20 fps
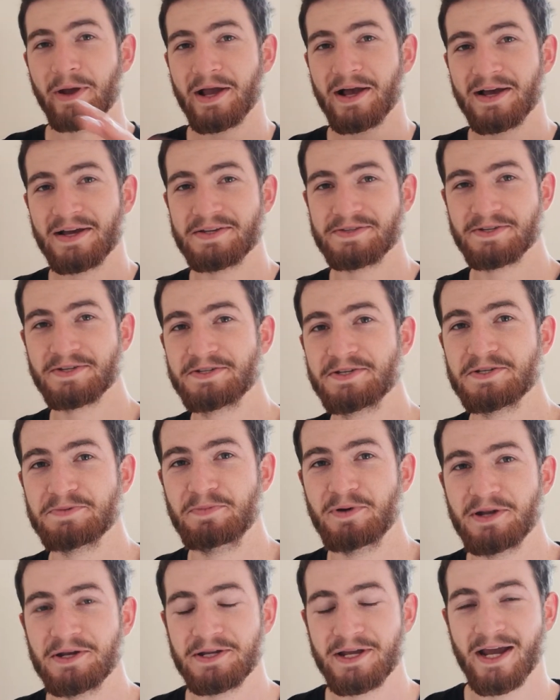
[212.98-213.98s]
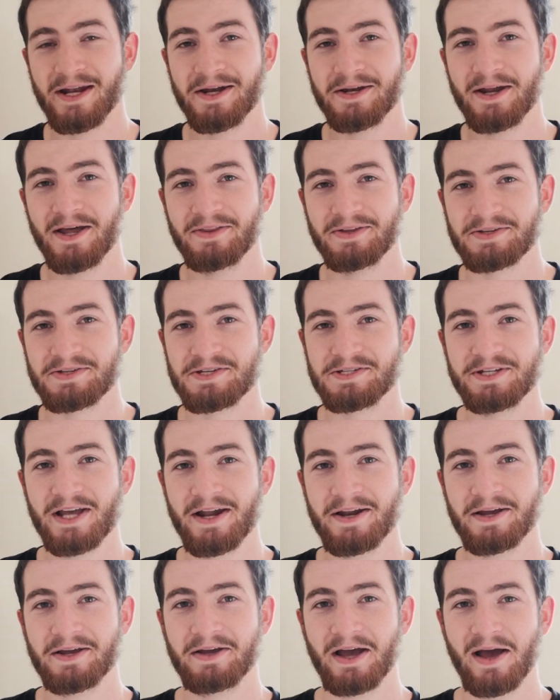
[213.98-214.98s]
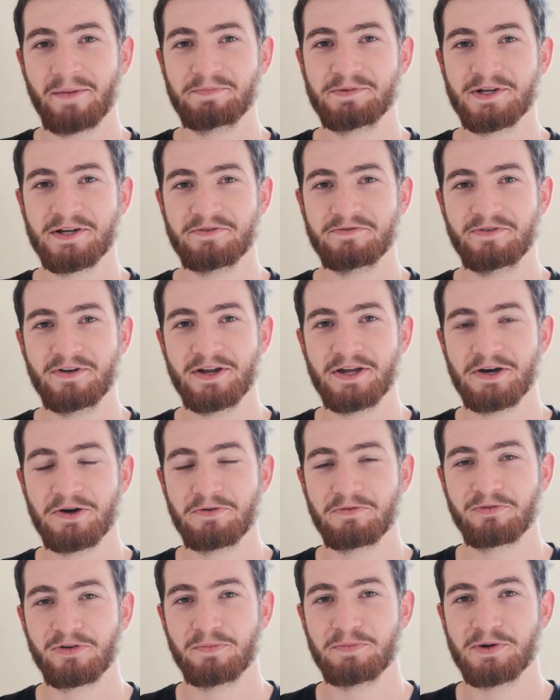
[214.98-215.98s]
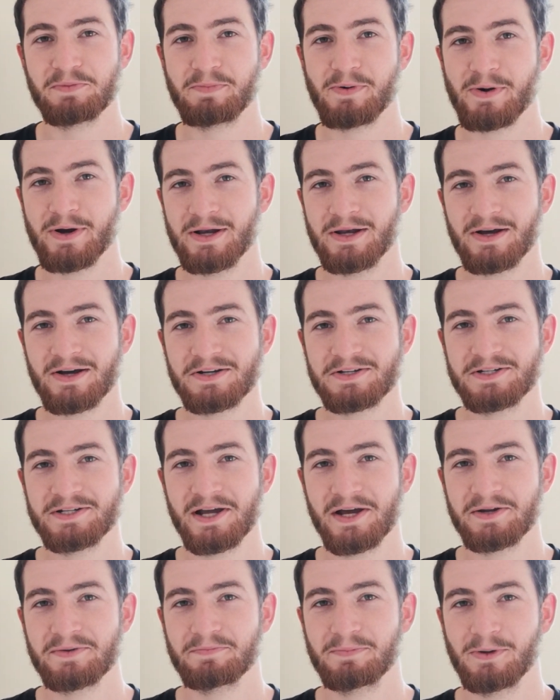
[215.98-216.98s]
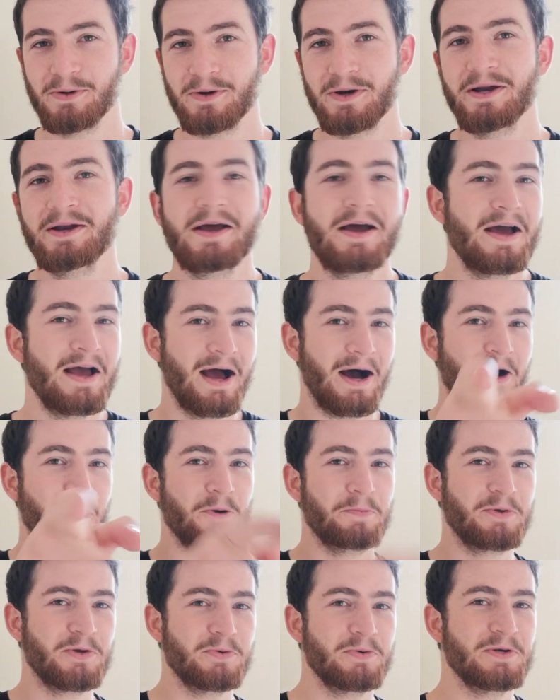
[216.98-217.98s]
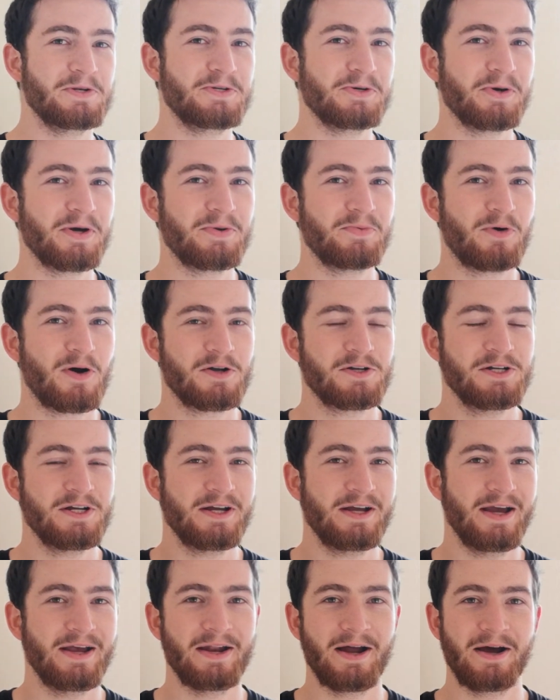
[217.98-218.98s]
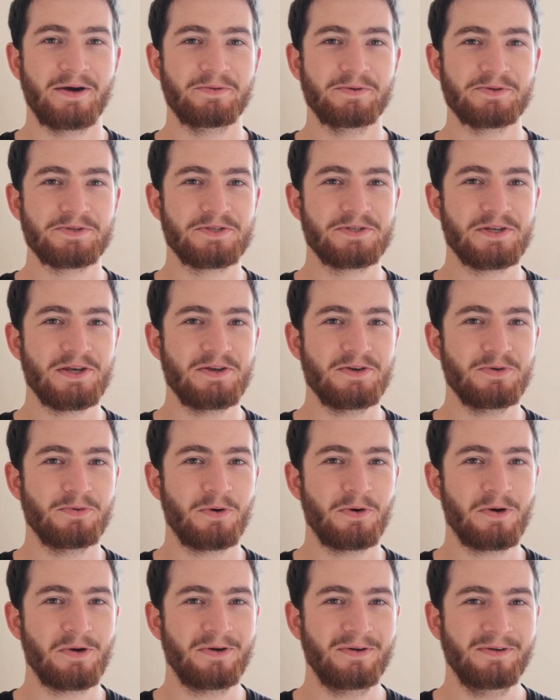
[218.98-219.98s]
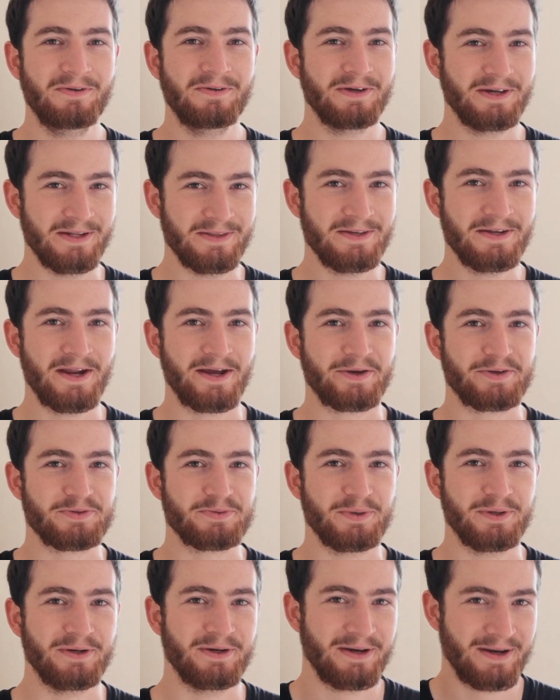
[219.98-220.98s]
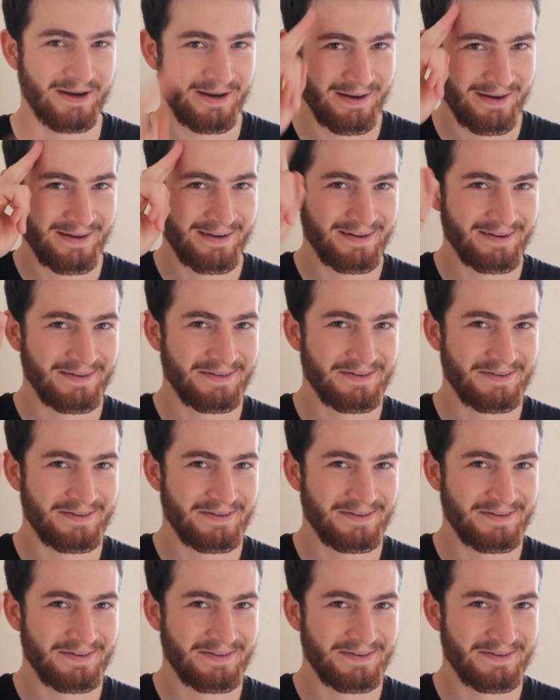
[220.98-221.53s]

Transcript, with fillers: guys, this has been yet another static update video from your boy Largely Unemployed. I hope you enjoyed watching and I will see you all in the next one.